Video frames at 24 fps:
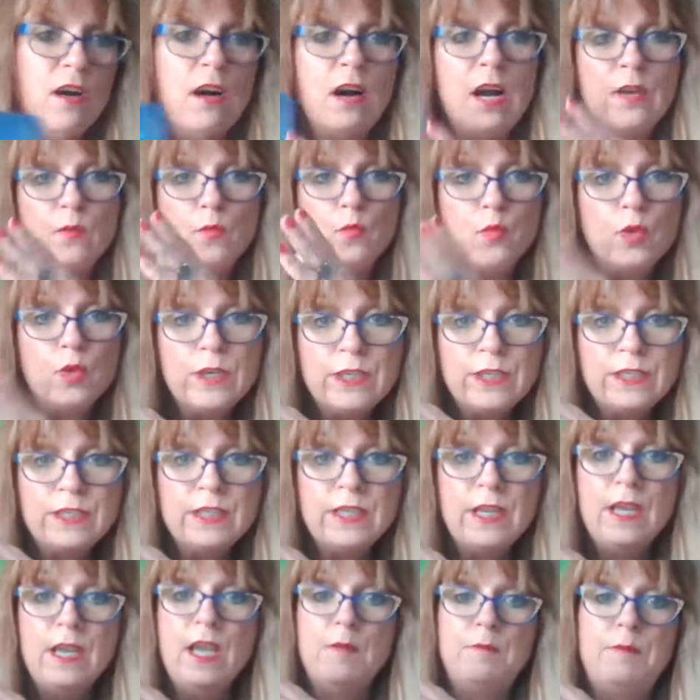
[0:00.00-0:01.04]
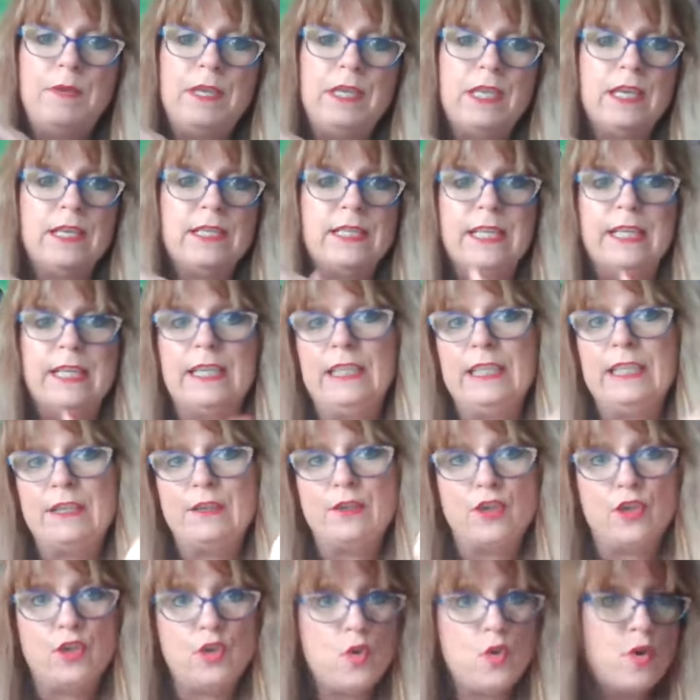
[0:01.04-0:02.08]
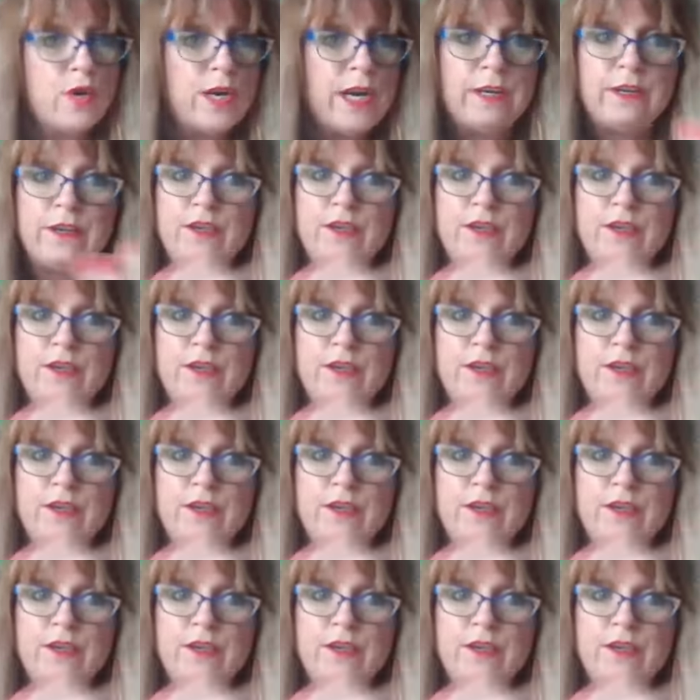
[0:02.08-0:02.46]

on wood, because it clears your